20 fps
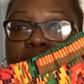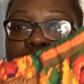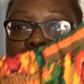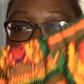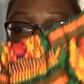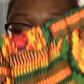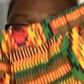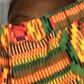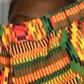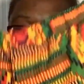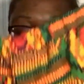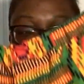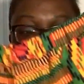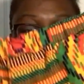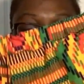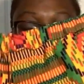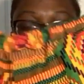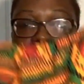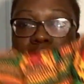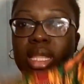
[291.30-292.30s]

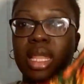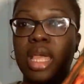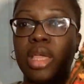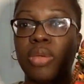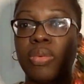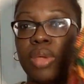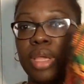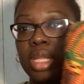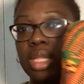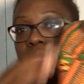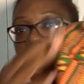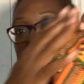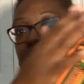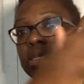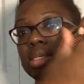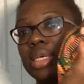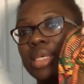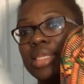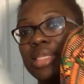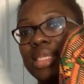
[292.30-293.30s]
14, and then I graded
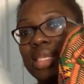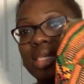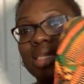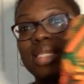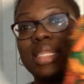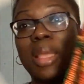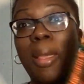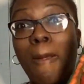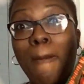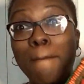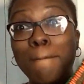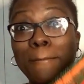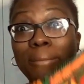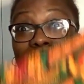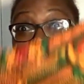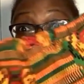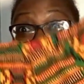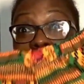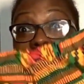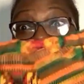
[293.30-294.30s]
to a 16.
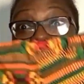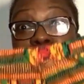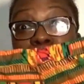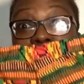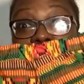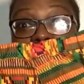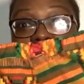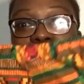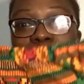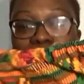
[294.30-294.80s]
So a great